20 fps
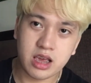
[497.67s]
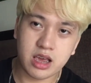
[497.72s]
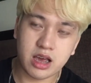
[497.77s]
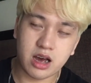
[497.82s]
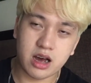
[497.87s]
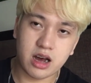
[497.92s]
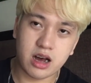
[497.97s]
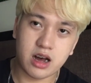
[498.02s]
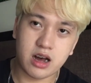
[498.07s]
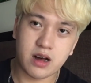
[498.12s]

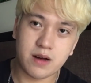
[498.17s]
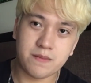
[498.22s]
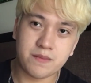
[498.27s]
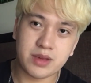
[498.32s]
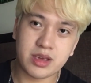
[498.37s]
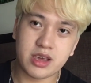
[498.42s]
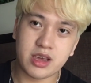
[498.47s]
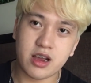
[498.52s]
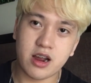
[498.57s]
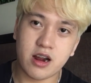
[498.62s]
um,
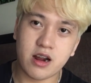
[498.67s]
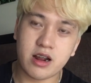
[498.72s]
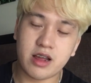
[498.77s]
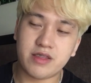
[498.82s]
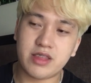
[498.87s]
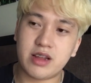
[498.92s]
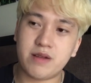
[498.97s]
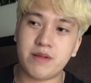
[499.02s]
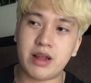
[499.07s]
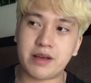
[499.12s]
here and
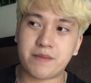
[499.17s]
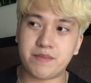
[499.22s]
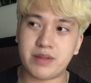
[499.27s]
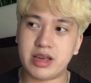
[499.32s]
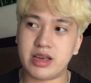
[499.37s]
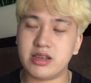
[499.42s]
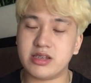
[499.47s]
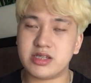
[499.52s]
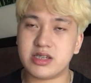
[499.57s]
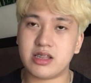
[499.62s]
then like
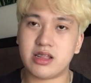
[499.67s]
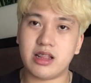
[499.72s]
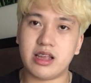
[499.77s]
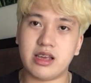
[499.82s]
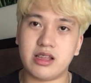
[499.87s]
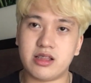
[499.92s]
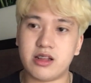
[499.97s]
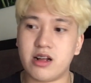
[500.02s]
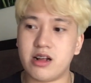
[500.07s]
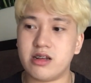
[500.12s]
place it
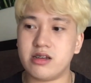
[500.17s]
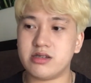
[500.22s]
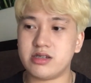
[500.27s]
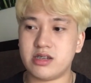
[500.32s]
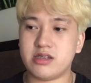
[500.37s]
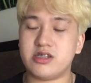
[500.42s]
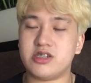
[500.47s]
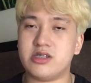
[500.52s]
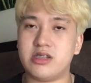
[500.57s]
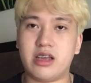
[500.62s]
later
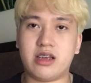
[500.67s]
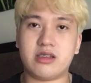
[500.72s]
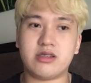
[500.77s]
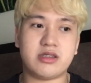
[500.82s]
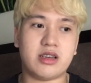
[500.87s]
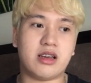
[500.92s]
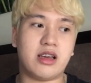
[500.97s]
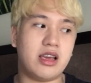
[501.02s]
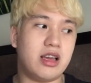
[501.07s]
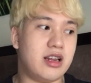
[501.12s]
such like
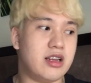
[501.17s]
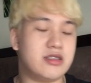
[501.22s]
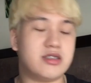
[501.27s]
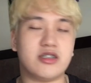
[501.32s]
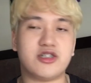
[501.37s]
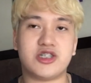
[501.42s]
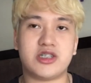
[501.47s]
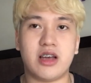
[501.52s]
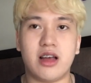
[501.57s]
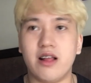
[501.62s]
sa kilid, sa
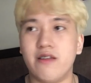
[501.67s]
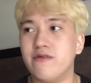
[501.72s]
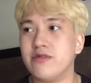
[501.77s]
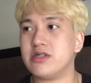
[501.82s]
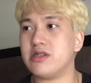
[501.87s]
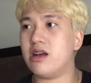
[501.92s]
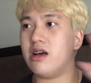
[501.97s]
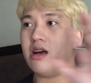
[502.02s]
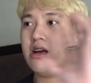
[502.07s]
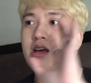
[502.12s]
shelves,
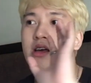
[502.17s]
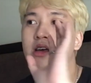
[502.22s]
sa